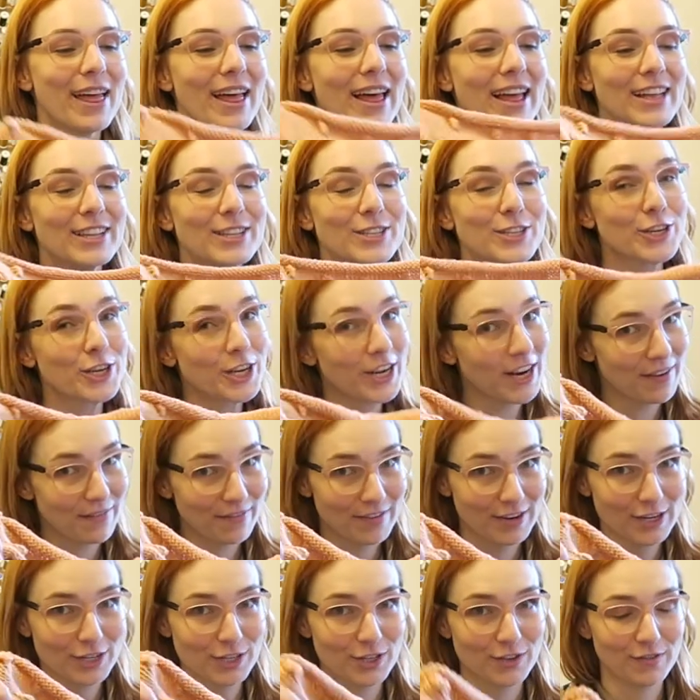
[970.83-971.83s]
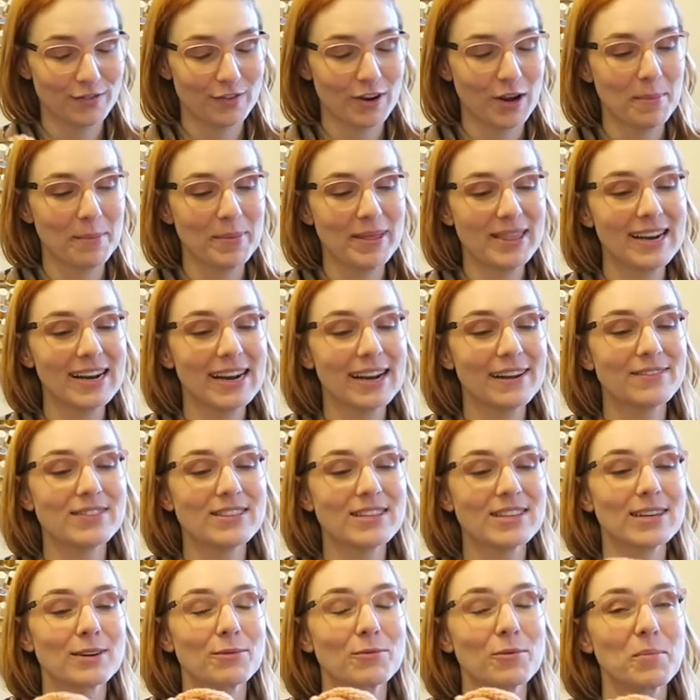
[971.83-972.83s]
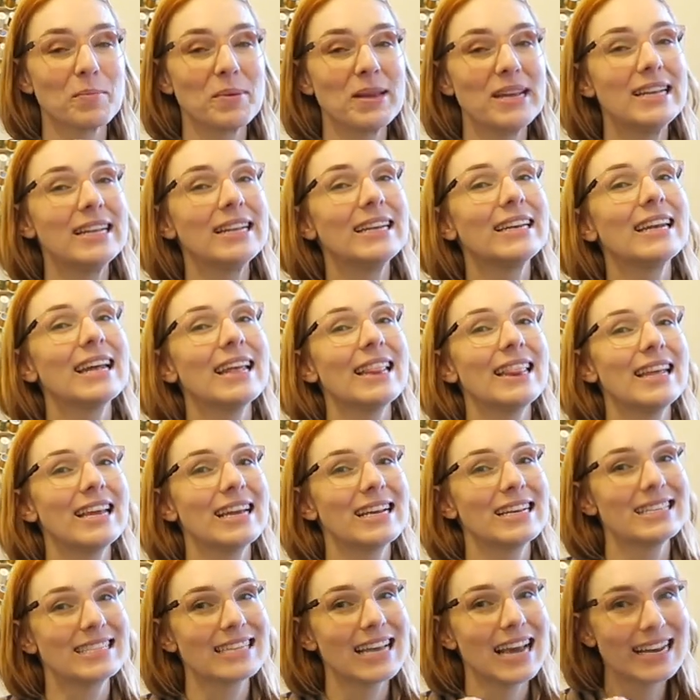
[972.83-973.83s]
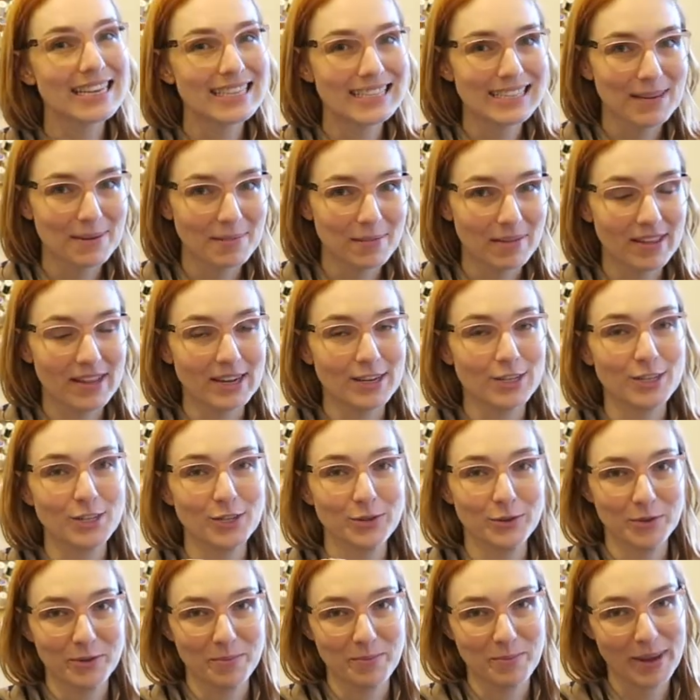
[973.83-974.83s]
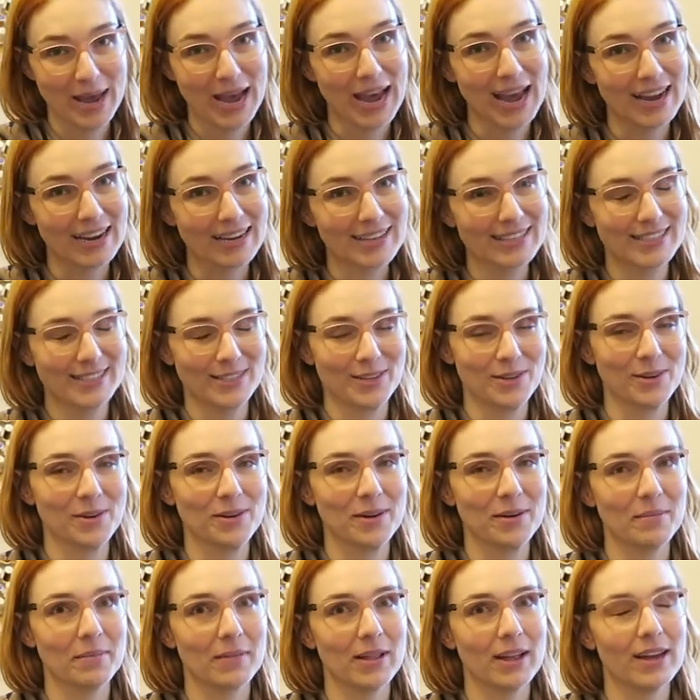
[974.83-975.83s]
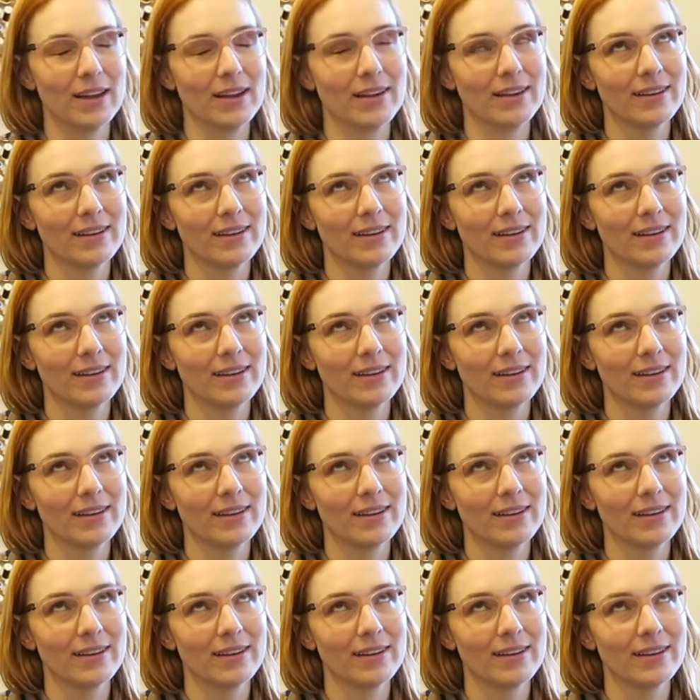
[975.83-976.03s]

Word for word: it's good I finished the front, but then I have to repeat the exact same thing to do the back. So I'm like,